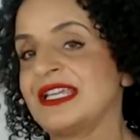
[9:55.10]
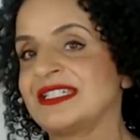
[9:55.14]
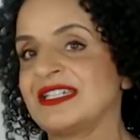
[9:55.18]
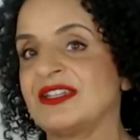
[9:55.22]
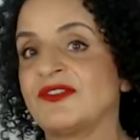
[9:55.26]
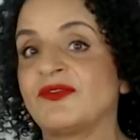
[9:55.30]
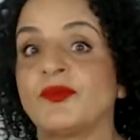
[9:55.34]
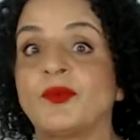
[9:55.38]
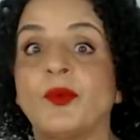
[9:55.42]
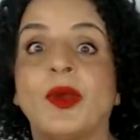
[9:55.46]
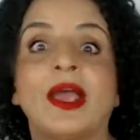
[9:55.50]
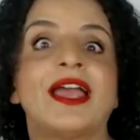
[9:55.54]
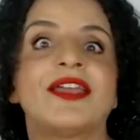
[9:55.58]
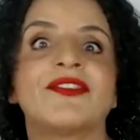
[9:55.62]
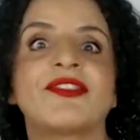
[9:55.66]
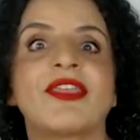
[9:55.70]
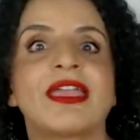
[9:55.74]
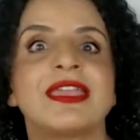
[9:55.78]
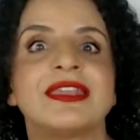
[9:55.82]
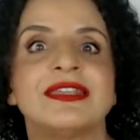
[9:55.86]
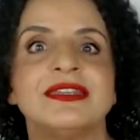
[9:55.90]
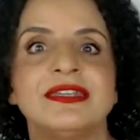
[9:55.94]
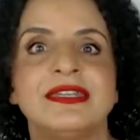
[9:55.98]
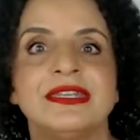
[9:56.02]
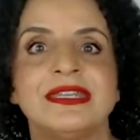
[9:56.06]
of where they
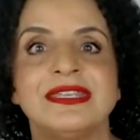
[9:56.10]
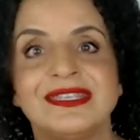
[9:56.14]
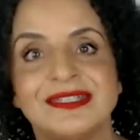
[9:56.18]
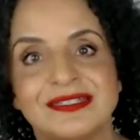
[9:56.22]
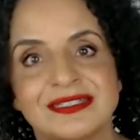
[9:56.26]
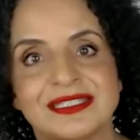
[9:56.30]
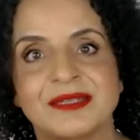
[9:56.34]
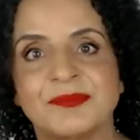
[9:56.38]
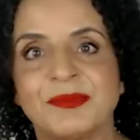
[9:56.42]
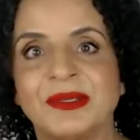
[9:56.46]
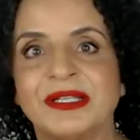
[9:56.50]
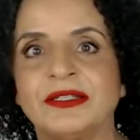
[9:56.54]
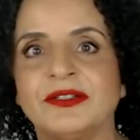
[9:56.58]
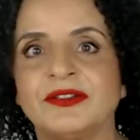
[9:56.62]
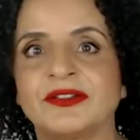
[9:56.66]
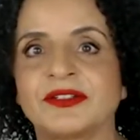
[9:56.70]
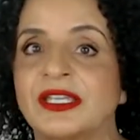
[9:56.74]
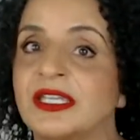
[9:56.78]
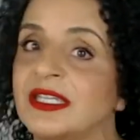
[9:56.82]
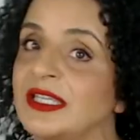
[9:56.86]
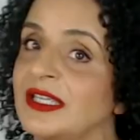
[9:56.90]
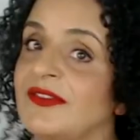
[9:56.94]
need to be looking.